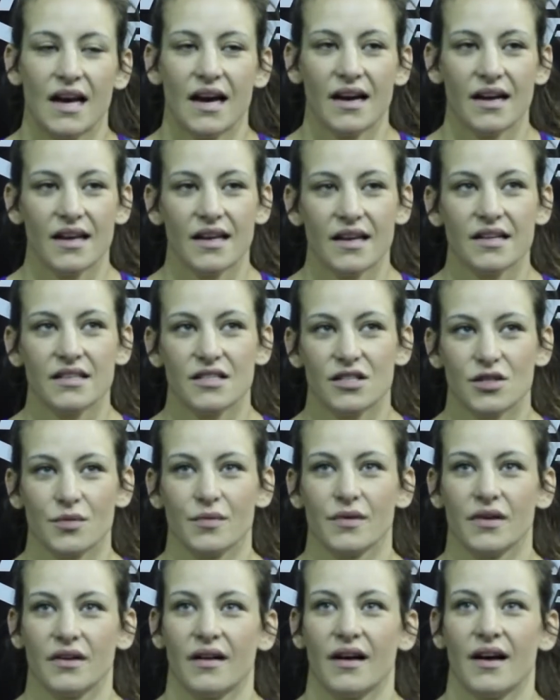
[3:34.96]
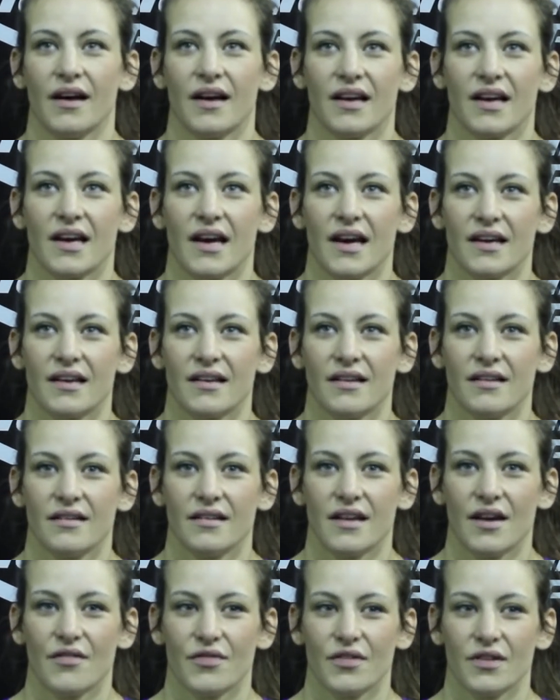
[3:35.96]
Yeah, it is surreal. I, I
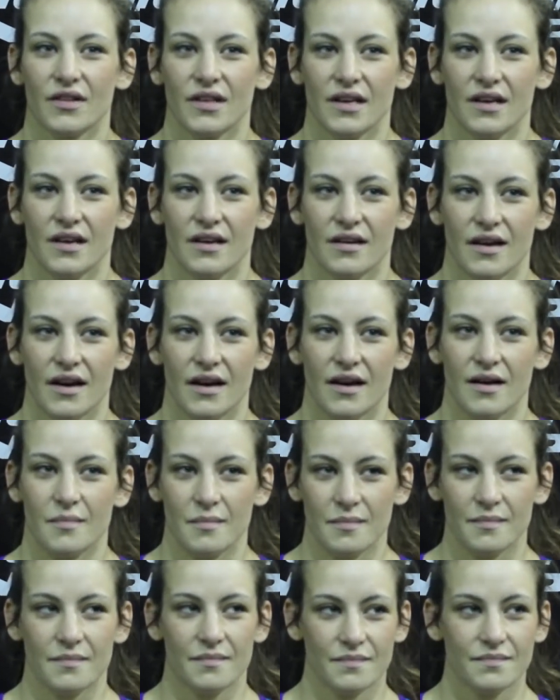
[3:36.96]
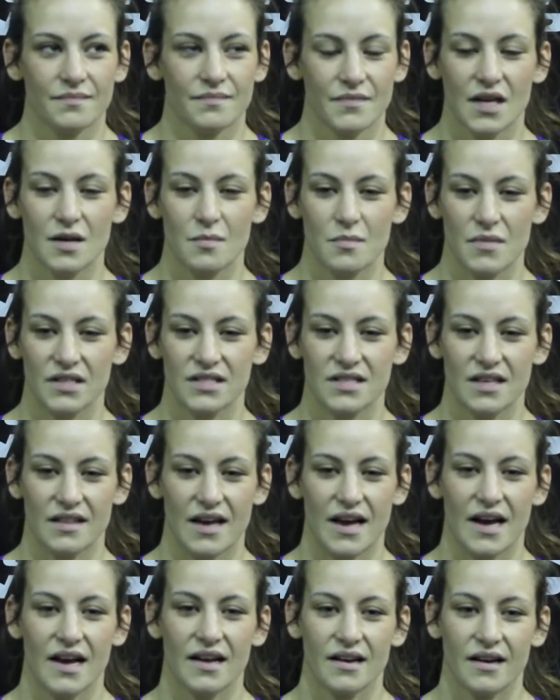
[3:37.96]
can definitely um, admit to
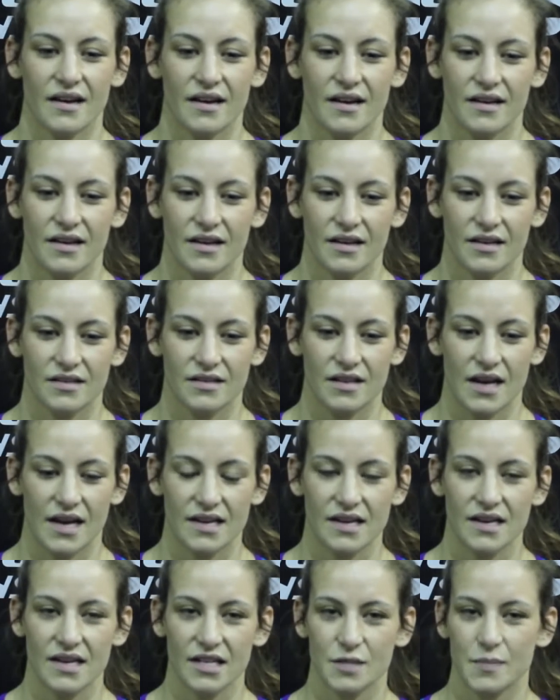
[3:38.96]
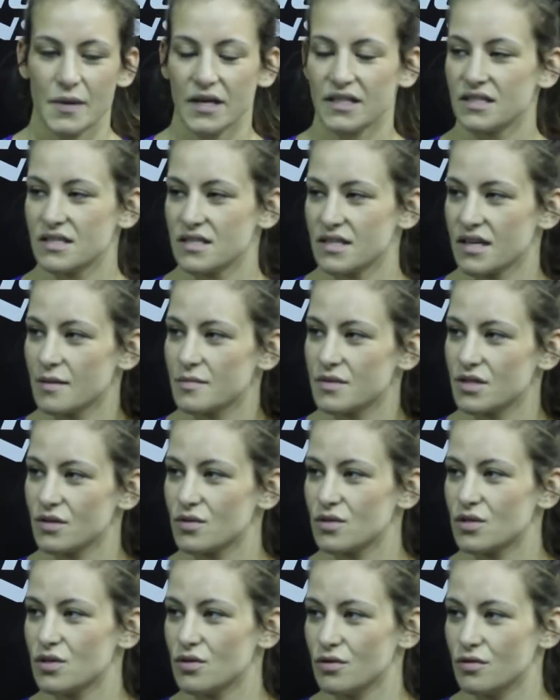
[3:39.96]
that. Uh, it, I didn't expect it to come
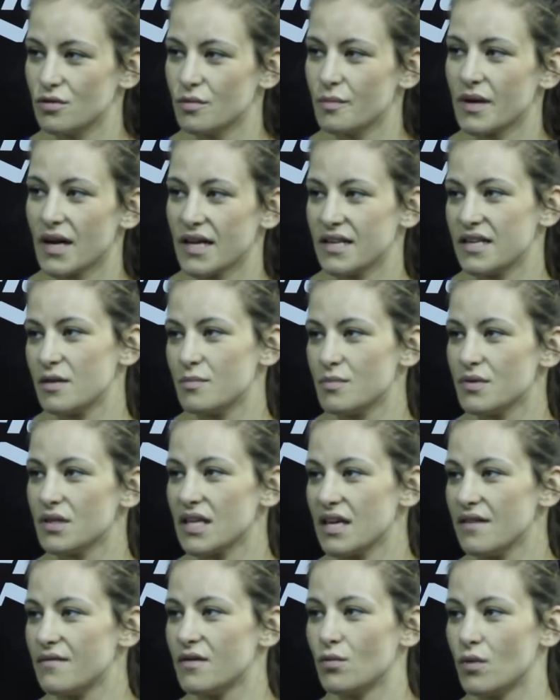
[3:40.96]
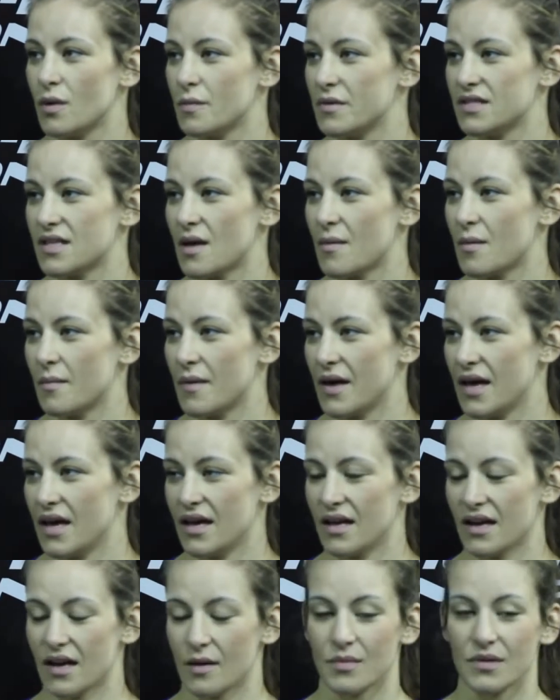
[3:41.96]
so soon, but I did believe in women's MMA,
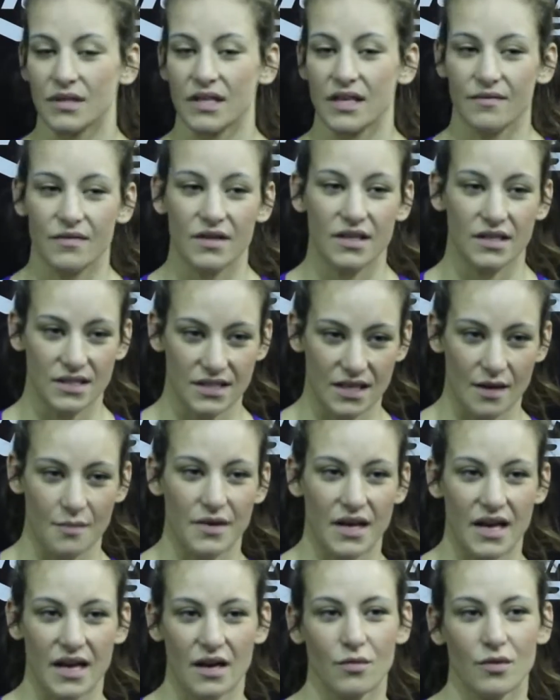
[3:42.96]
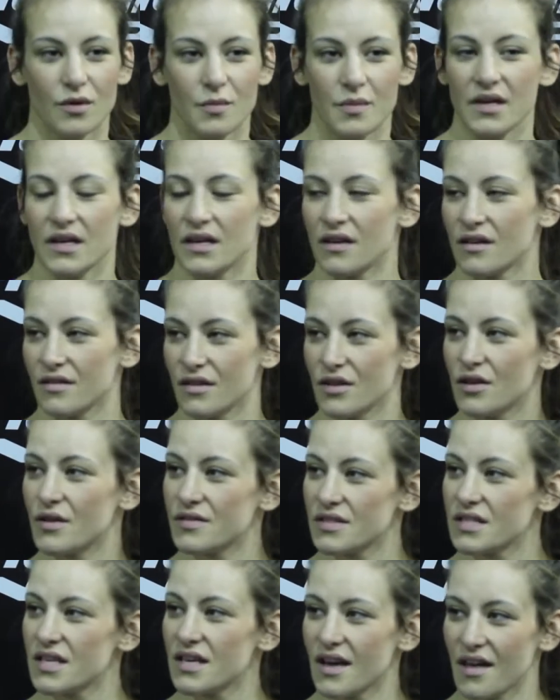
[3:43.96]
and I believed that someday it would be here in the
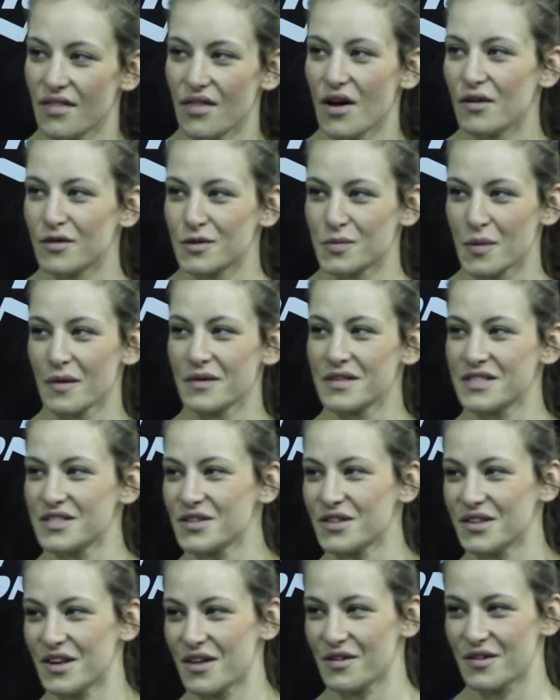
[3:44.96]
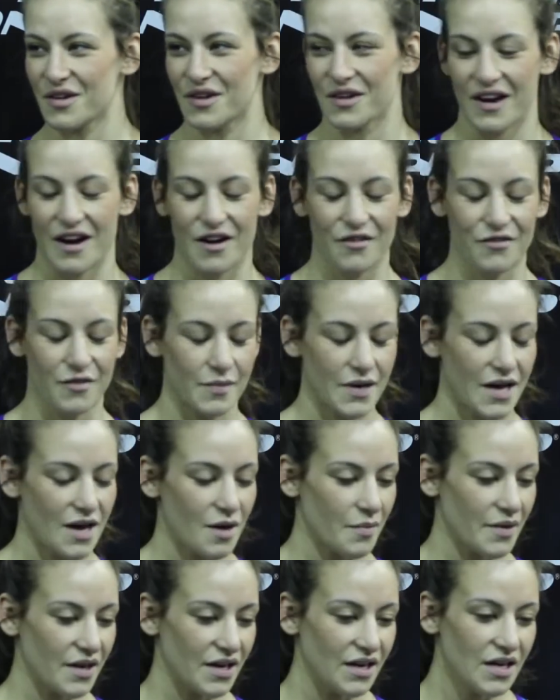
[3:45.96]
UFC. I thought it was probably still another year out from
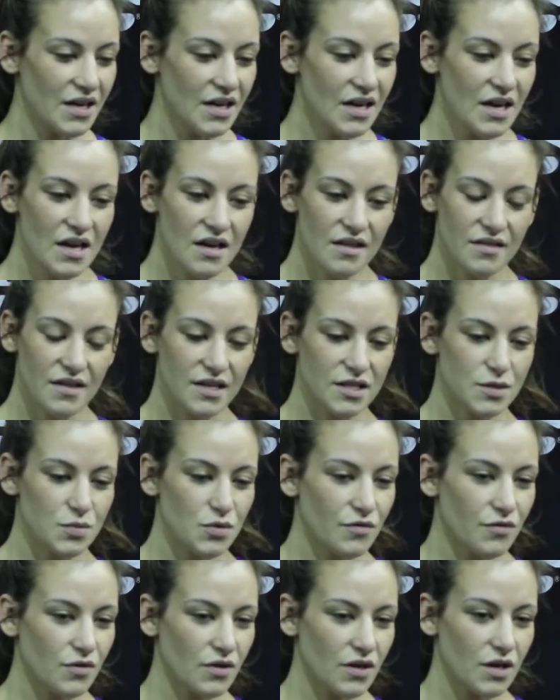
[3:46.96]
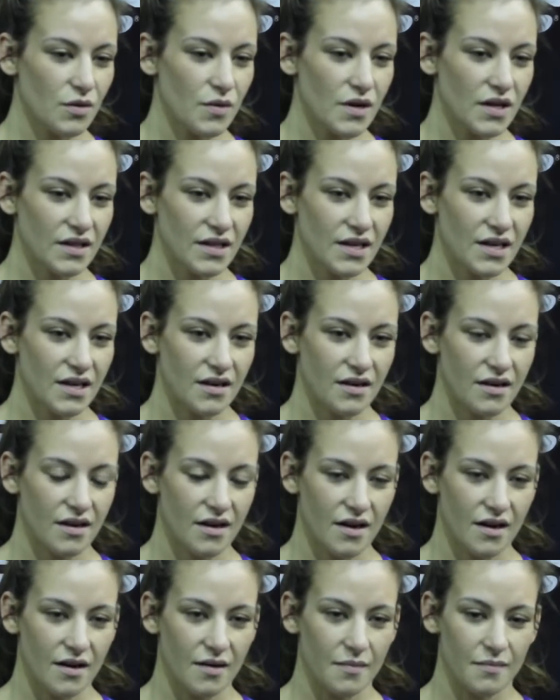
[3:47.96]
now, but things move really quickly,
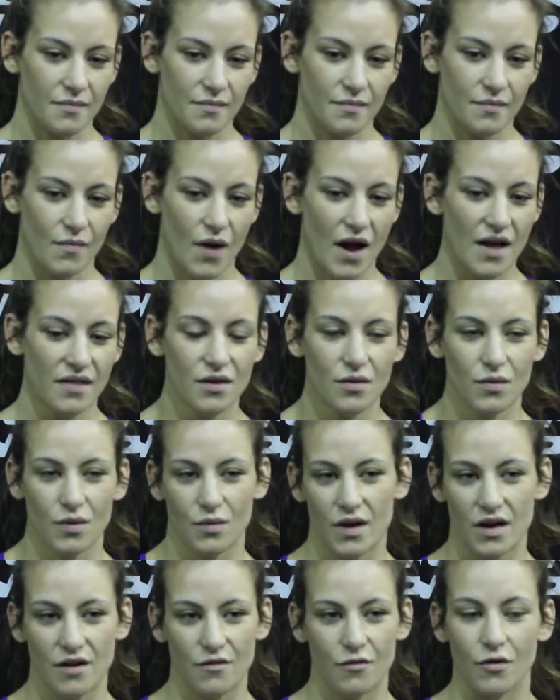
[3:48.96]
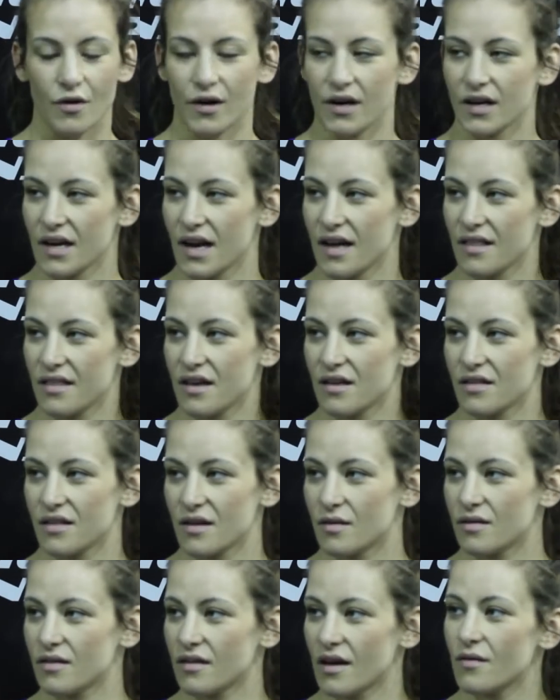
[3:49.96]
and um, I think we're ready for it. And I think
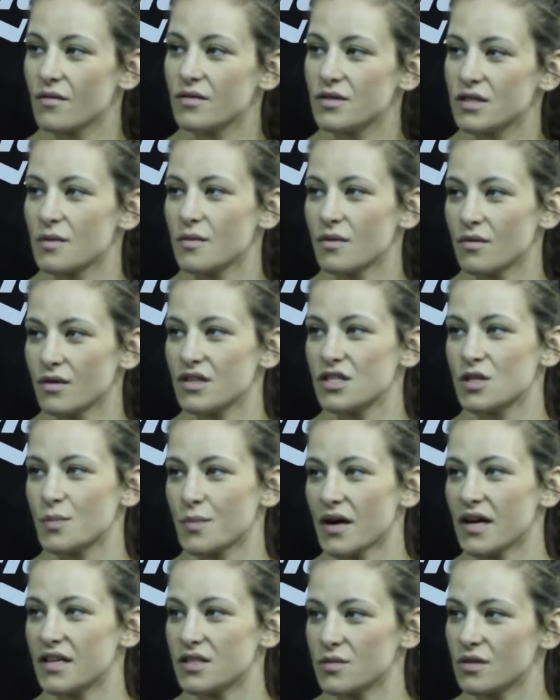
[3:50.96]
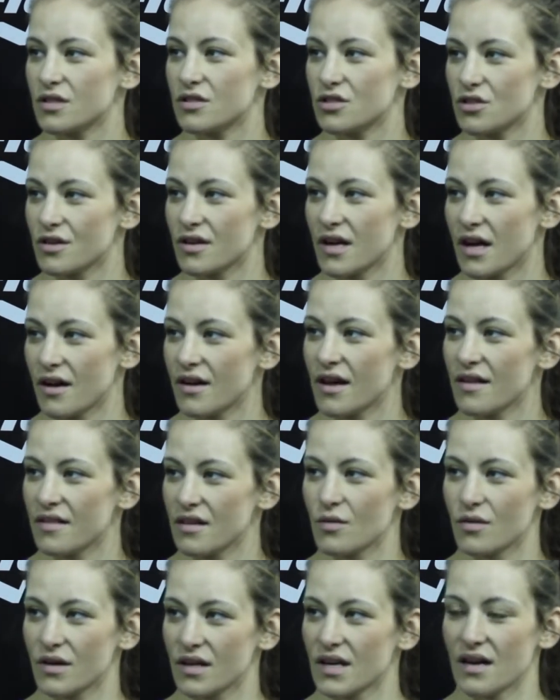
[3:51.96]
that everyone's going to be really surprised with the turnout. I
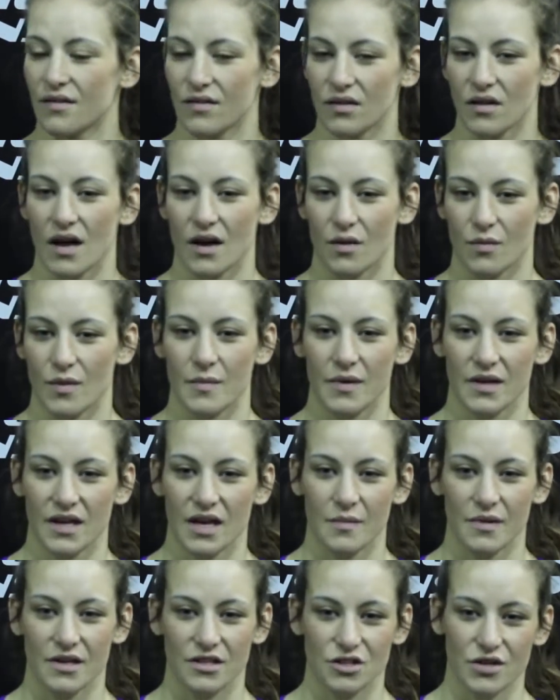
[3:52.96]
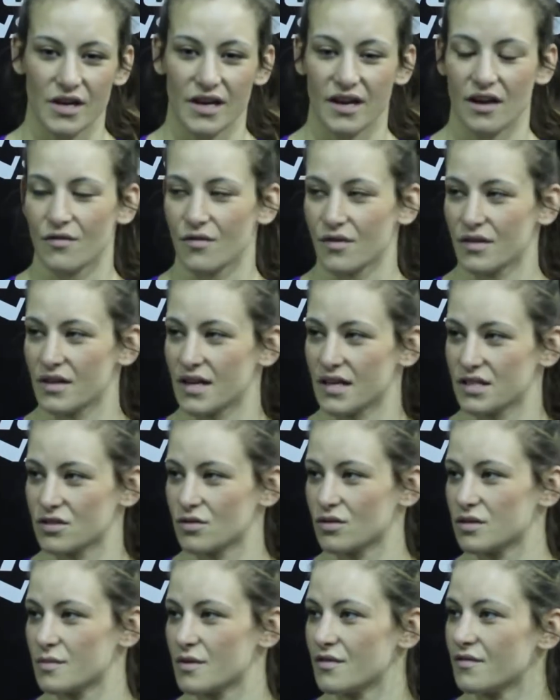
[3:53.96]
think we're going to have a lot of women coming and trying out for the
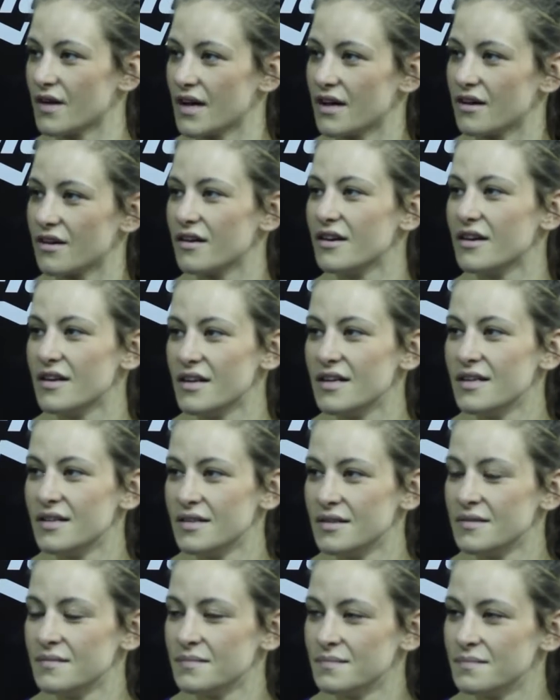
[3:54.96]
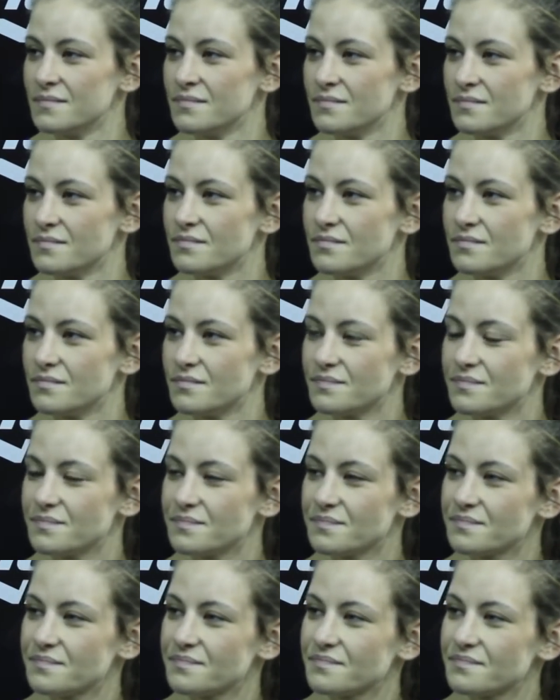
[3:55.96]
next Ultimate Fighter. I know you're probably
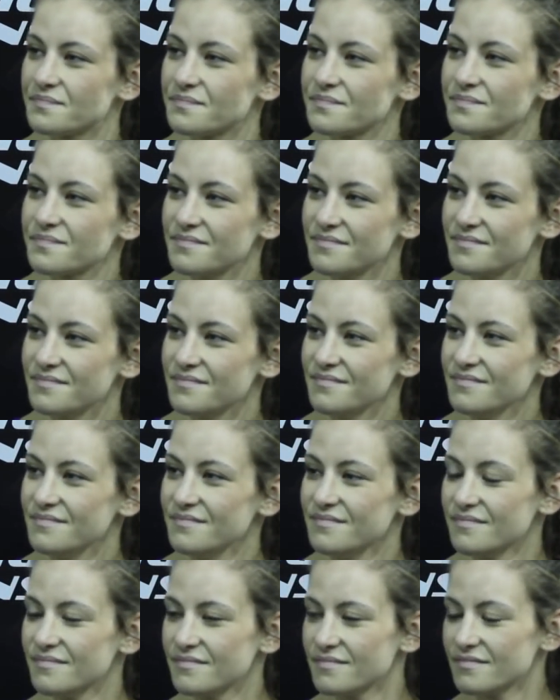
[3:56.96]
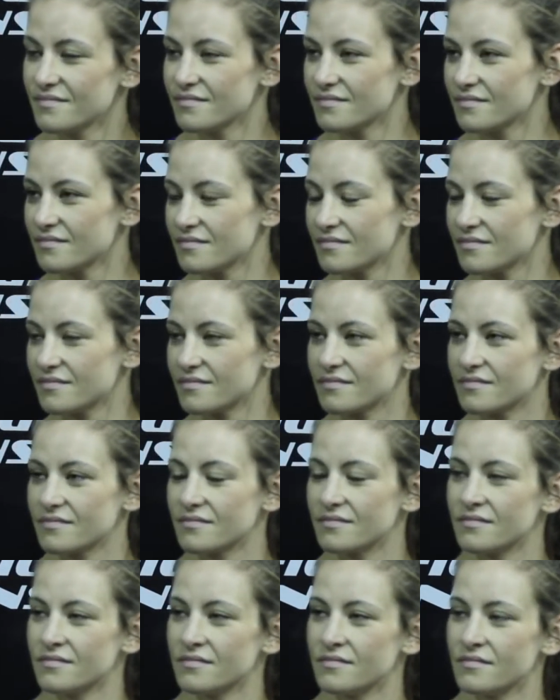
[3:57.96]
sick of hearing about this and seeing this, but Dana says,
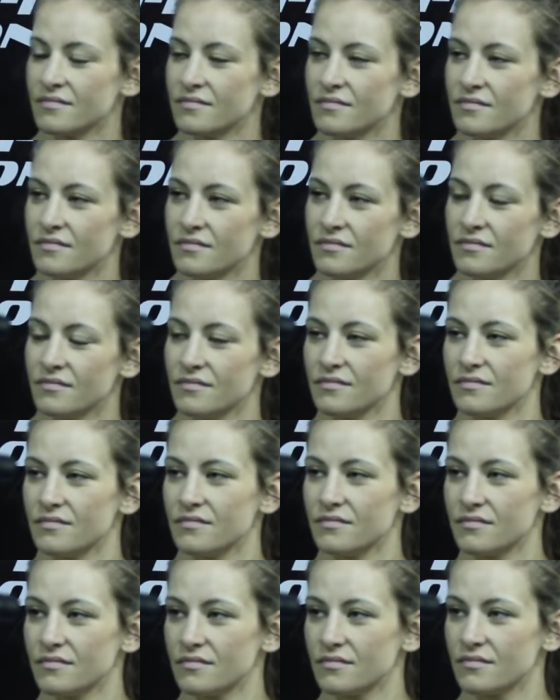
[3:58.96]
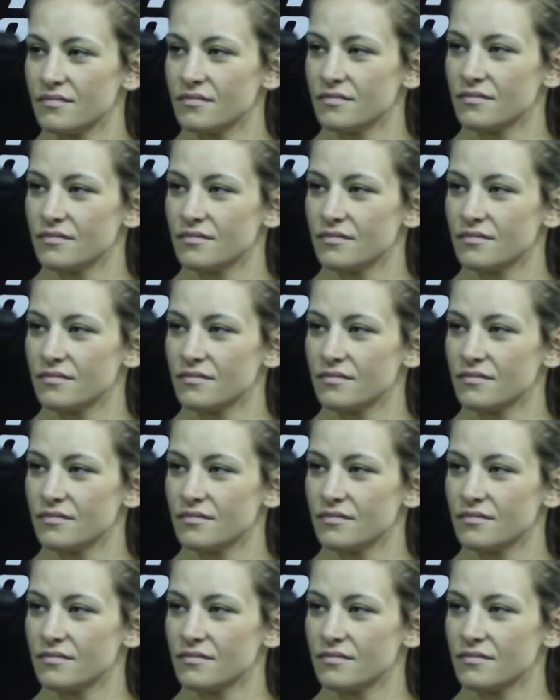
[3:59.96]
I mean, the turning point was when you